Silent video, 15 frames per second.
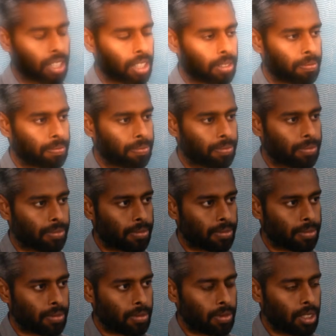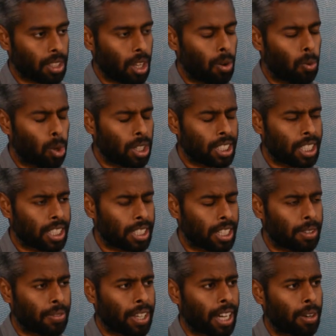Um, one thing
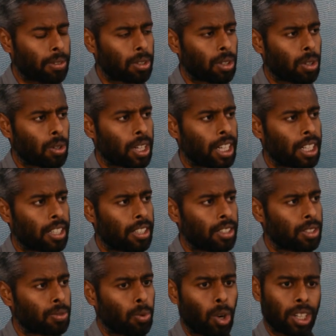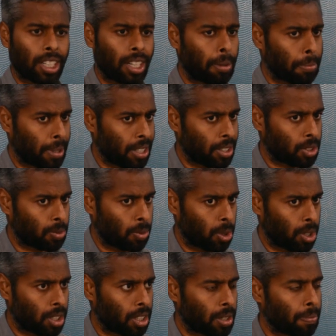that we have to look at is what companies
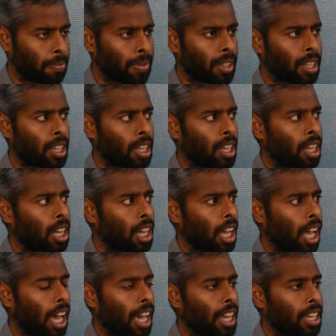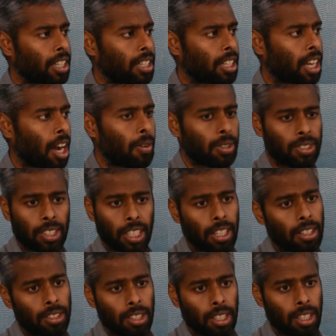want, and our
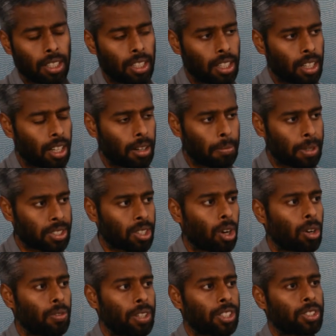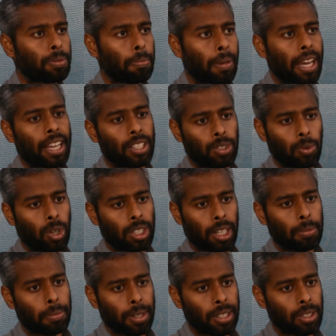skill set uh, must always match what
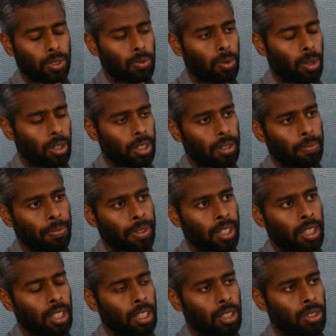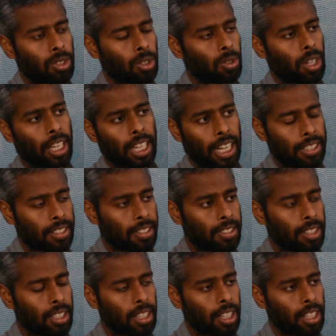companies want. So, like as I
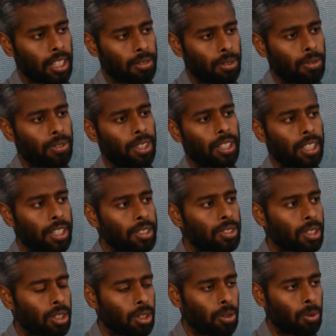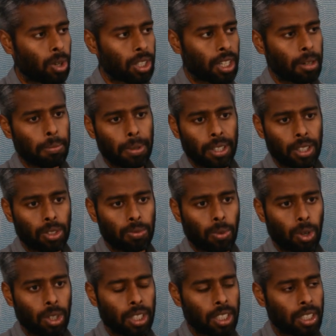said earlier, fifteen years ago, what companies
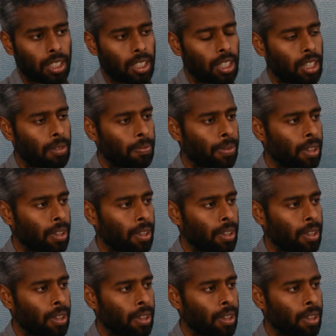wanted